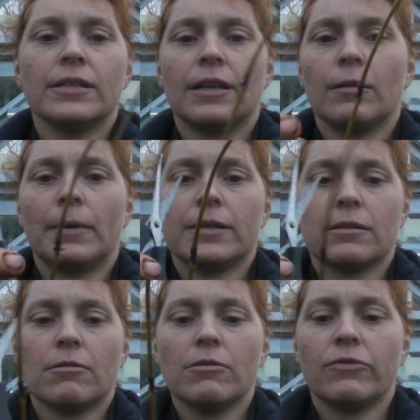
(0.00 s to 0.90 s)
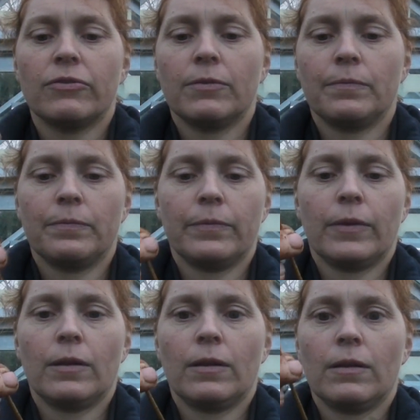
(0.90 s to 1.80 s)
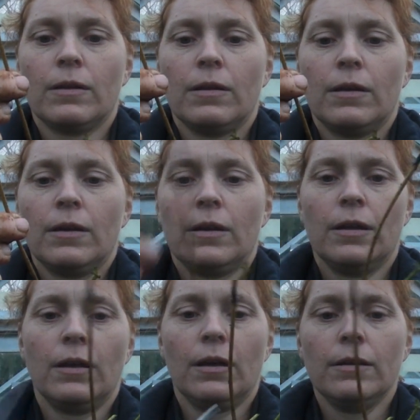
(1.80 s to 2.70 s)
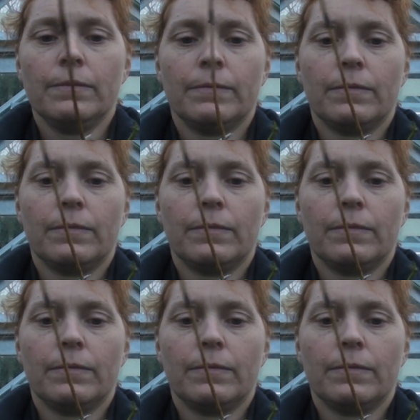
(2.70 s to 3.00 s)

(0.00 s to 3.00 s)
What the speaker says: little bits off here.